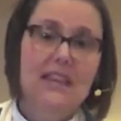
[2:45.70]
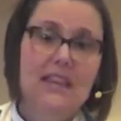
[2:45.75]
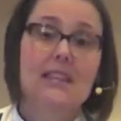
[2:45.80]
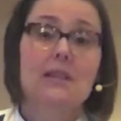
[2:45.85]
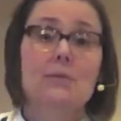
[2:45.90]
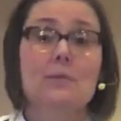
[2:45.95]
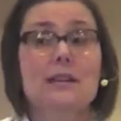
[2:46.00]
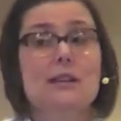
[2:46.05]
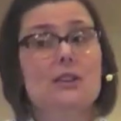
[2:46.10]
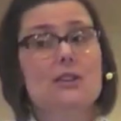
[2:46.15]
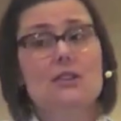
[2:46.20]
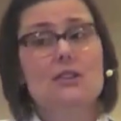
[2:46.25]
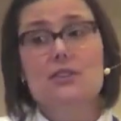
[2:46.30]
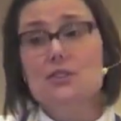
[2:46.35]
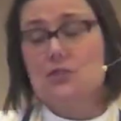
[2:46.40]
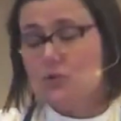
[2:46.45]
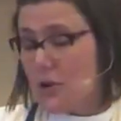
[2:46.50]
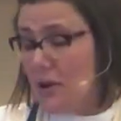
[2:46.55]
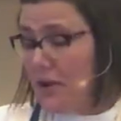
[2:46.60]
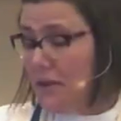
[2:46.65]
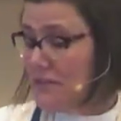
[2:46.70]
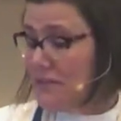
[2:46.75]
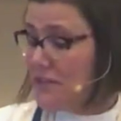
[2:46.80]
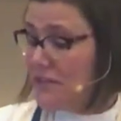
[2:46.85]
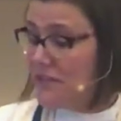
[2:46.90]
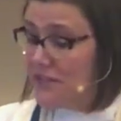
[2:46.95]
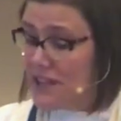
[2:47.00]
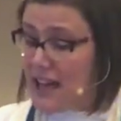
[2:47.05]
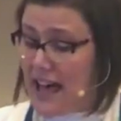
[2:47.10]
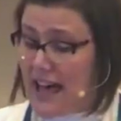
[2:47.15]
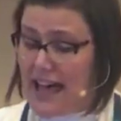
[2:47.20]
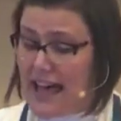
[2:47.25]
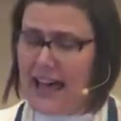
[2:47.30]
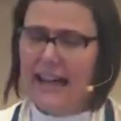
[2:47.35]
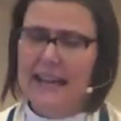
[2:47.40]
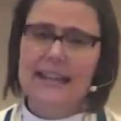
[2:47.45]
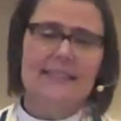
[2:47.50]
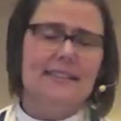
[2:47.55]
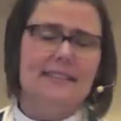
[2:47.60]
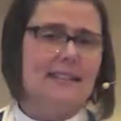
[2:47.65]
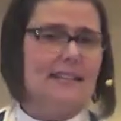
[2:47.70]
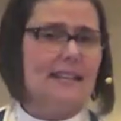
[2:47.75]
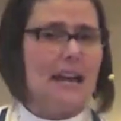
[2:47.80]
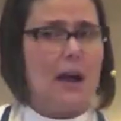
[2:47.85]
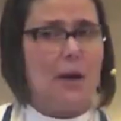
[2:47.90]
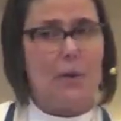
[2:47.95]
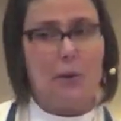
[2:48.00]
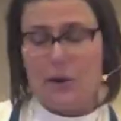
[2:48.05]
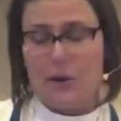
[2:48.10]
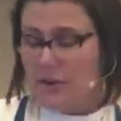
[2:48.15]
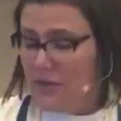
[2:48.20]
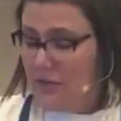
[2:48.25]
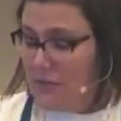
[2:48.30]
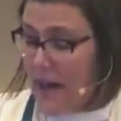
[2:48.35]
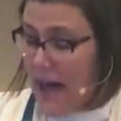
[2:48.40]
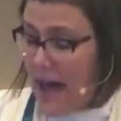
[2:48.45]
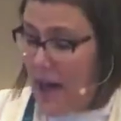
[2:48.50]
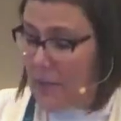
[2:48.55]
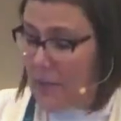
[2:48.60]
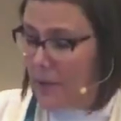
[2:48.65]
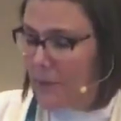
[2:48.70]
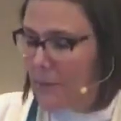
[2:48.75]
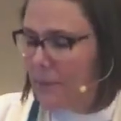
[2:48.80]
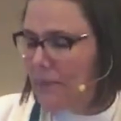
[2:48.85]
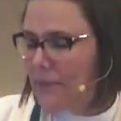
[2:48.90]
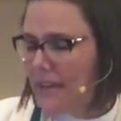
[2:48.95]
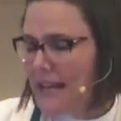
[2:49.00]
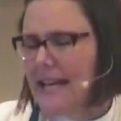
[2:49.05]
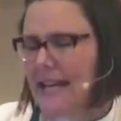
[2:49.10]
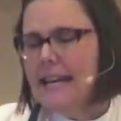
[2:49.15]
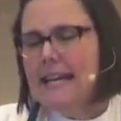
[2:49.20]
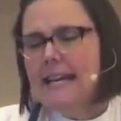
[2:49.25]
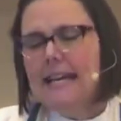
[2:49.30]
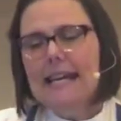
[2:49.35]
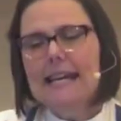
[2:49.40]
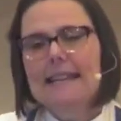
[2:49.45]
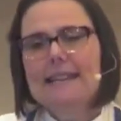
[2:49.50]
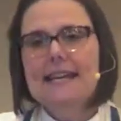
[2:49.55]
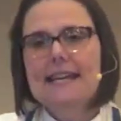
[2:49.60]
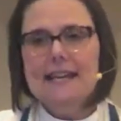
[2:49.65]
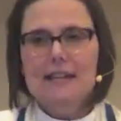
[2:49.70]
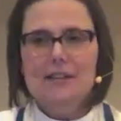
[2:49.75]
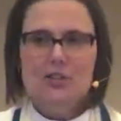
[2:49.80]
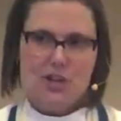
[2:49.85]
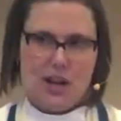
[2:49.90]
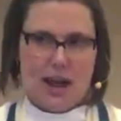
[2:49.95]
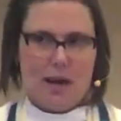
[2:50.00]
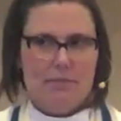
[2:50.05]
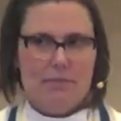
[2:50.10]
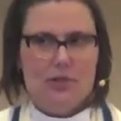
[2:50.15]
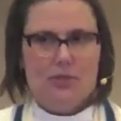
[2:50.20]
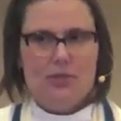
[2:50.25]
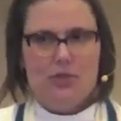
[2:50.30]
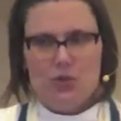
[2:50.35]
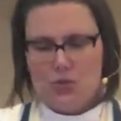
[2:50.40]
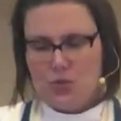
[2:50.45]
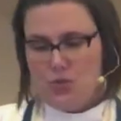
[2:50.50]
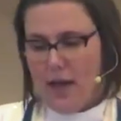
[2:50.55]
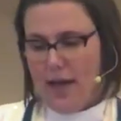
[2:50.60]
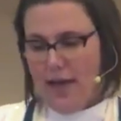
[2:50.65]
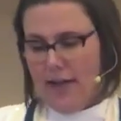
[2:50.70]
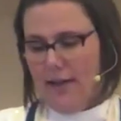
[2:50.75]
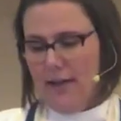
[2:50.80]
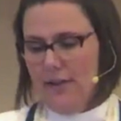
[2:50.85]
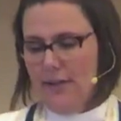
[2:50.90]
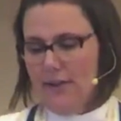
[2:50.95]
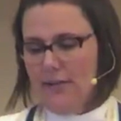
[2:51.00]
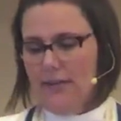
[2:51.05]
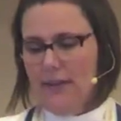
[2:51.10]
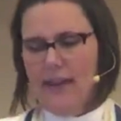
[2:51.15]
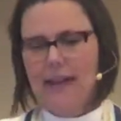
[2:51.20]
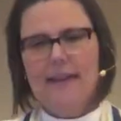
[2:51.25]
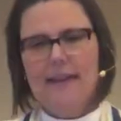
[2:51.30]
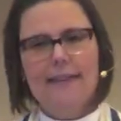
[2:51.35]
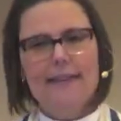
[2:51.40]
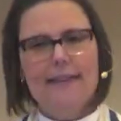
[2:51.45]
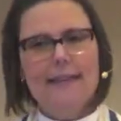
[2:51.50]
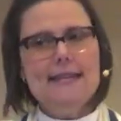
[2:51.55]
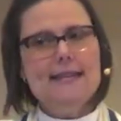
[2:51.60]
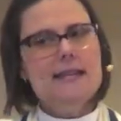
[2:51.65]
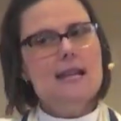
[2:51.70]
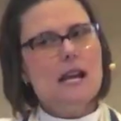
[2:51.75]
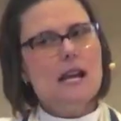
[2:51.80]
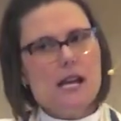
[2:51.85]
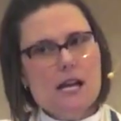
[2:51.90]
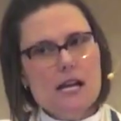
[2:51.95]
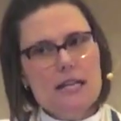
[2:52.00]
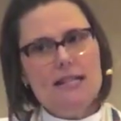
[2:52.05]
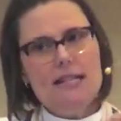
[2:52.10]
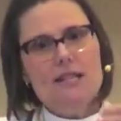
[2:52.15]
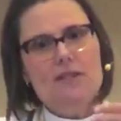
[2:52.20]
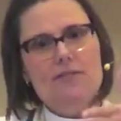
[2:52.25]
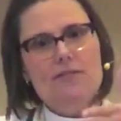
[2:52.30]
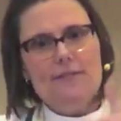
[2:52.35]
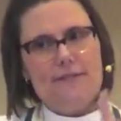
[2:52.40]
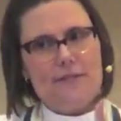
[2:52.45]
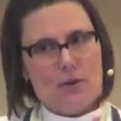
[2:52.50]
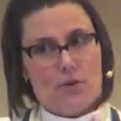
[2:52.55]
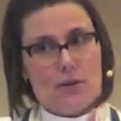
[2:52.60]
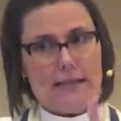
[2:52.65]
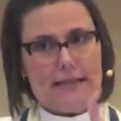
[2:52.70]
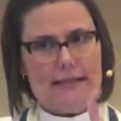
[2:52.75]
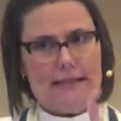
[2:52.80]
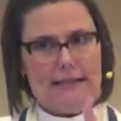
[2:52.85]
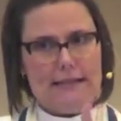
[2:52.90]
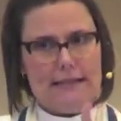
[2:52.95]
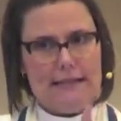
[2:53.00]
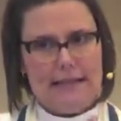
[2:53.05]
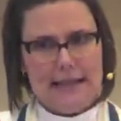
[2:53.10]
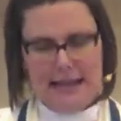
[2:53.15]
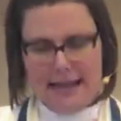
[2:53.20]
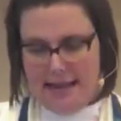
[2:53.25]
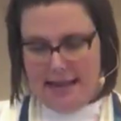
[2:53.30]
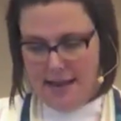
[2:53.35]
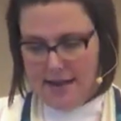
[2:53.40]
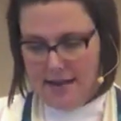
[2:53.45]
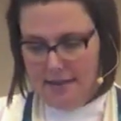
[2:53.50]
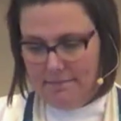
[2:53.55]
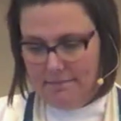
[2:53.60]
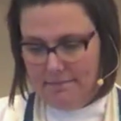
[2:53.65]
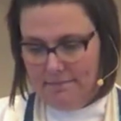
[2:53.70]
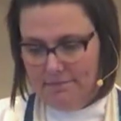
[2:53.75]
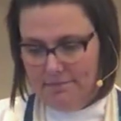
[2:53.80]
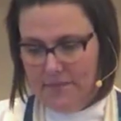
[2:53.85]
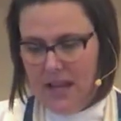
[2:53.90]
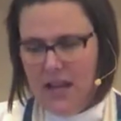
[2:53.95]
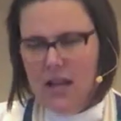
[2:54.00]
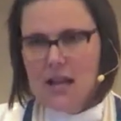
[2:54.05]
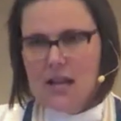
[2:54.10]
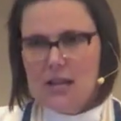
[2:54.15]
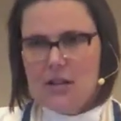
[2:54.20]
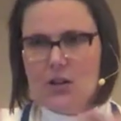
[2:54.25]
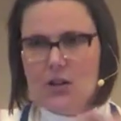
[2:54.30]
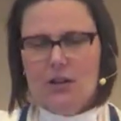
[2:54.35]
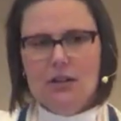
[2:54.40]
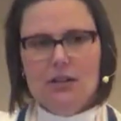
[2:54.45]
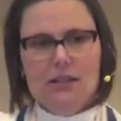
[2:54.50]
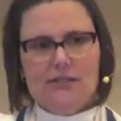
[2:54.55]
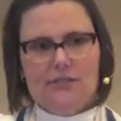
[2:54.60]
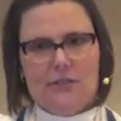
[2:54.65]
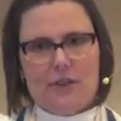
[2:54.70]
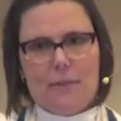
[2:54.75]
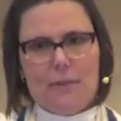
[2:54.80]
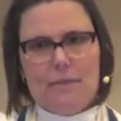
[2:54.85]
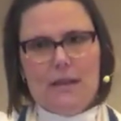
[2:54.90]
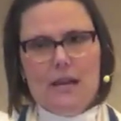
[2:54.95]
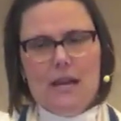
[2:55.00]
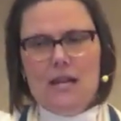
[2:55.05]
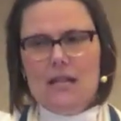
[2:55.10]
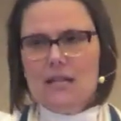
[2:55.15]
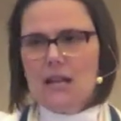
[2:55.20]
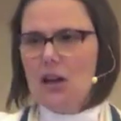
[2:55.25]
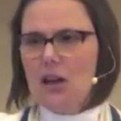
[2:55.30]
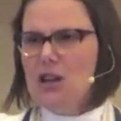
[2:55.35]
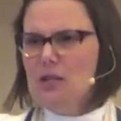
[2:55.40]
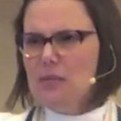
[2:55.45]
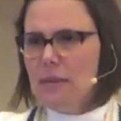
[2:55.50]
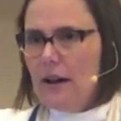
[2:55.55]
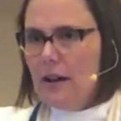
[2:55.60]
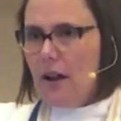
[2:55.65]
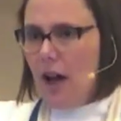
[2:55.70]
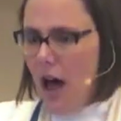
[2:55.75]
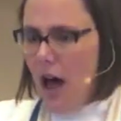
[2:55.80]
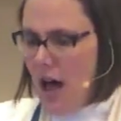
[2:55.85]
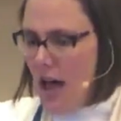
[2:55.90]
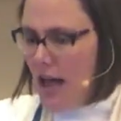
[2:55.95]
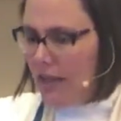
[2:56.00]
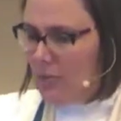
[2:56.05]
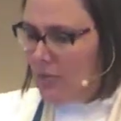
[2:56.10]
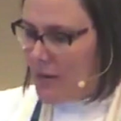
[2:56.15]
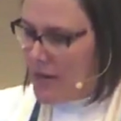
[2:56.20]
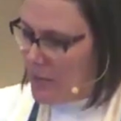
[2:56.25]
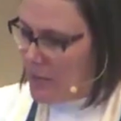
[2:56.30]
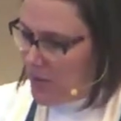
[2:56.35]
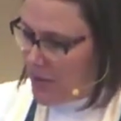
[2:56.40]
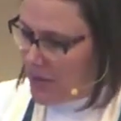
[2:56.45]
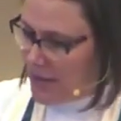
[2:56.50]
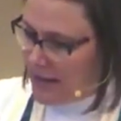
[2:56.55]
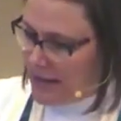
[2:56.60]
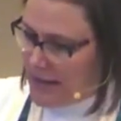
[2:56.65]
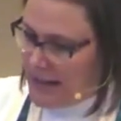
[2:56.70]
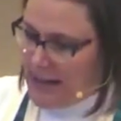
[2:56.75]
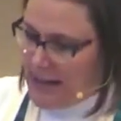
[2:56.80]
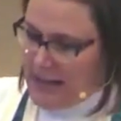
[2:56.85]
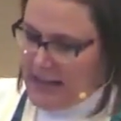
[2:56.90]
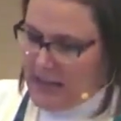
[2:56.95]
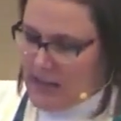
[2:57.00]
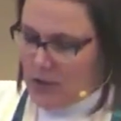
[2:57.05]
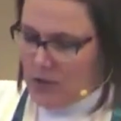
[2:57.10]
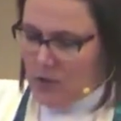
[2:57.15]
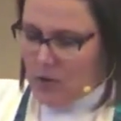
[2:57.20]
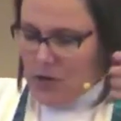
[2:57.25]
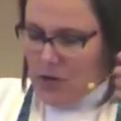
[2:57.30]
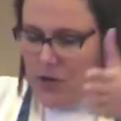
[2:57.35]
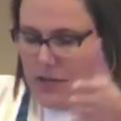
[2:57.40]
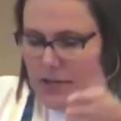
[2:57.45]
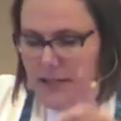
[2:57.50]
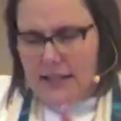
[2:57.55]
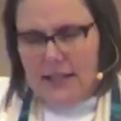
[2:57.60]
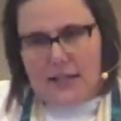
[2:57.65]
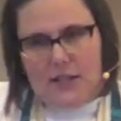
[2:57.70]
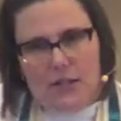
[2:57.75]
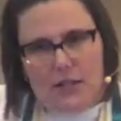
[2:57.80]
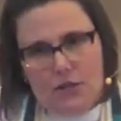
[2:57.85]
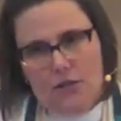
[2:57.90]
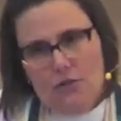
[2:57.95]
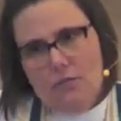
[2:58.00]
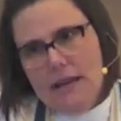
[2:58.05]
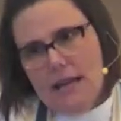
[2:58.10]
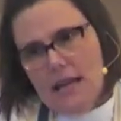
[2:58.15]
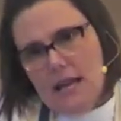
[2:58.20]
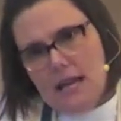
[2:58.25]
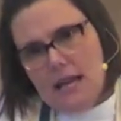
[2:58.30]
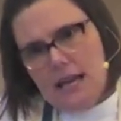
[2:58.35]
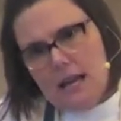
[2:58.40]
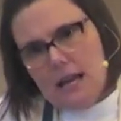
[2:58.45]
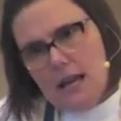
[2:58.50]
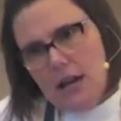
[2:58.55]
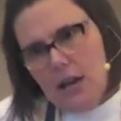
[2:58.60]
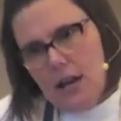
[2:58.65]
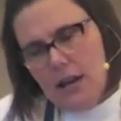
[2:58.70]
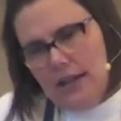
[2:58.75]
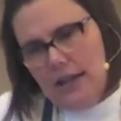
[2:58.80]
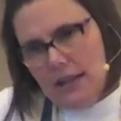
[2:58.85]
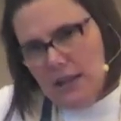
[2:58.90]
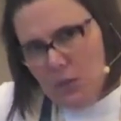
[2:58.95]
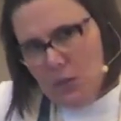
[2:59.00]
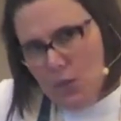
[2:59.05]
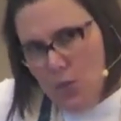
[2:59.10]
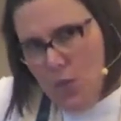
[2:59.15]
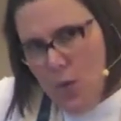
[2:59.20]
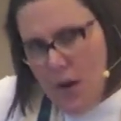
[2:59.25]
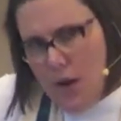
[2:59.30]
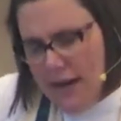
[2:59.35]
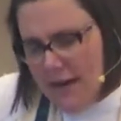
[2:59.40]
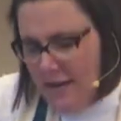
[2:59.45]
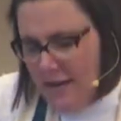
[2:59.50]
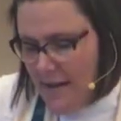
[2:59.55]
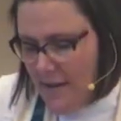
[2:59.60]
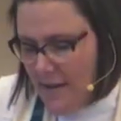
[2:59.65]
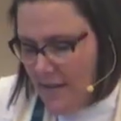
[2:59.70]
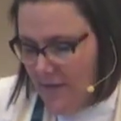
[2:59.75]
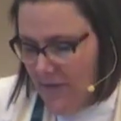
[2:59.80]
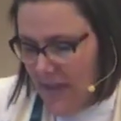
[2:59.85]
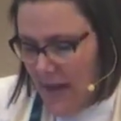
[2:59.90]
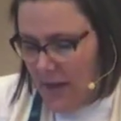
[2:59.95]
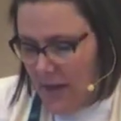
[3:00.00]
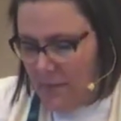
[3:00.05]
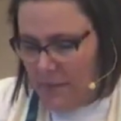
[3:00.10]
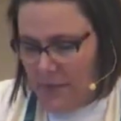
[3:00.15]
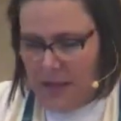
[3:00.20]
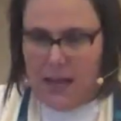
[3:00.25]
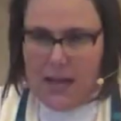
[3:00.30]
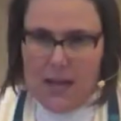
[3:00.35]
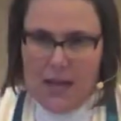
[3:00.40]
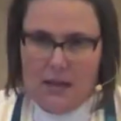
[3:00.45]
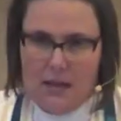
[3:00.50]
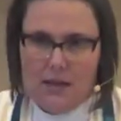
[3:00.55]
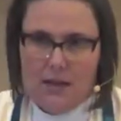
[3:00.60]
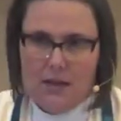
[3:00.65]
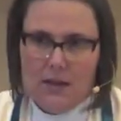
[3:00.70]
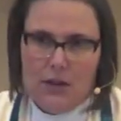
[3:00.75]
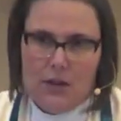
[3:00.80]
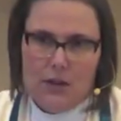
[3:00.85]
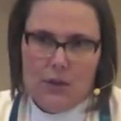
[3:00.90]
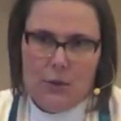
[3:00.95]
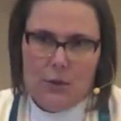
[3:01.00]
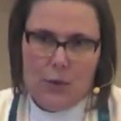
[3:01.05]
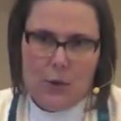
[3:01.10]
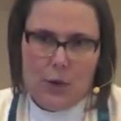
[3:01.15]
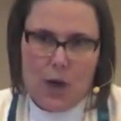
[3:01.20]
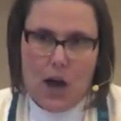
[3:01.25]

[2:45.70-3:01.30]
And then we hear the story of the flood and the Tower of Babel. And then in chapter 12, the narrative focuses in. It goes from talking about all the people in the world to zooming in on this one family who